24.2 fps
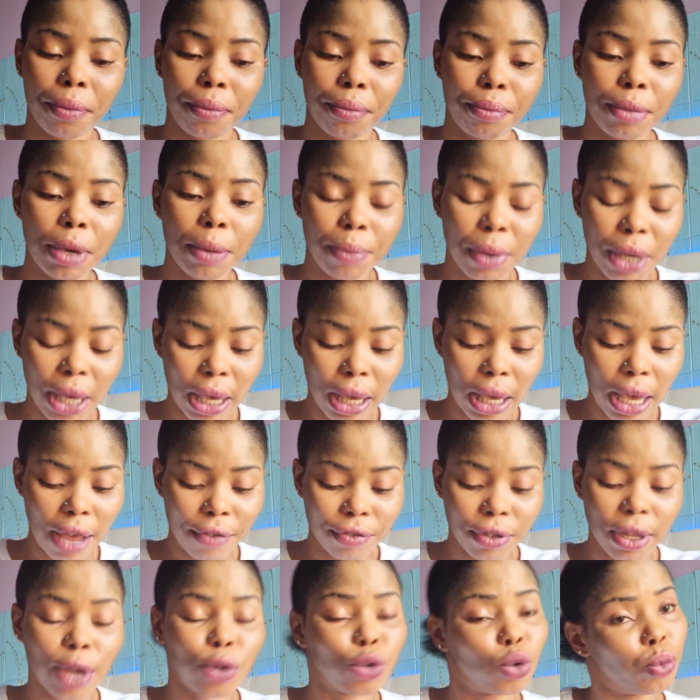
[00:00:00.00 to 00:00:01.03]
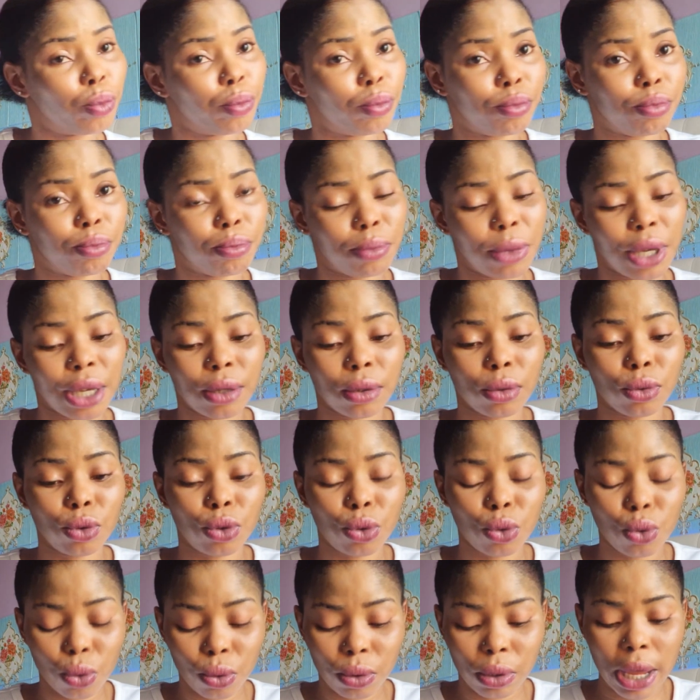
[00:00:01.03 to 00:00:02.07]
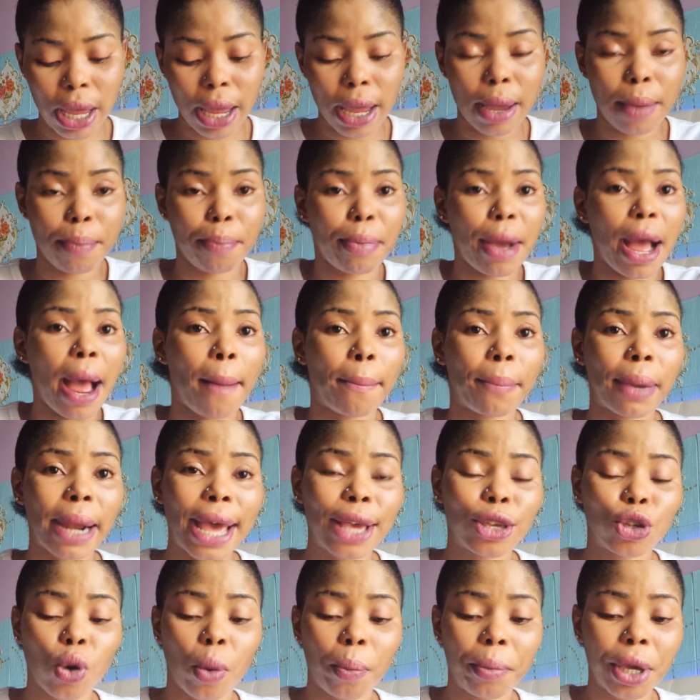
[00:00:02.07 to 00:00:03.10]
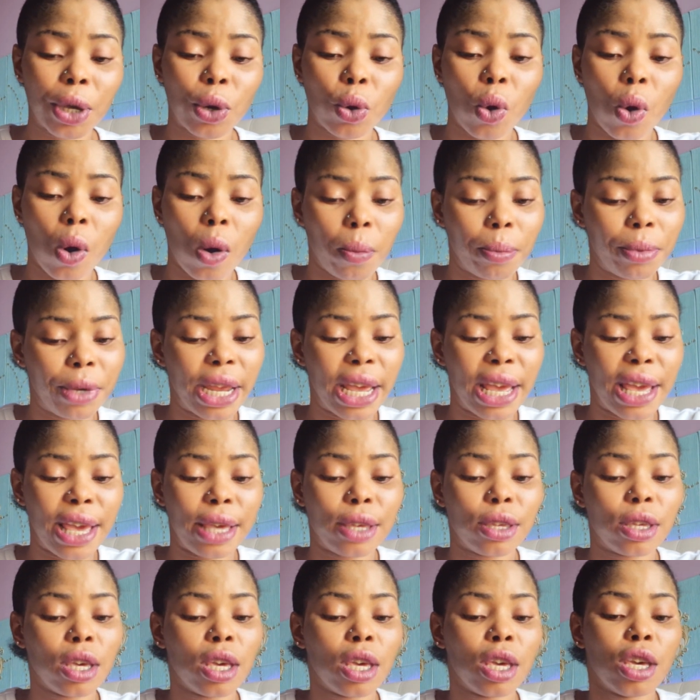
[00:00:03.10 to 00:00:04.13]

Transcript: Maybe after you apply your makeup, then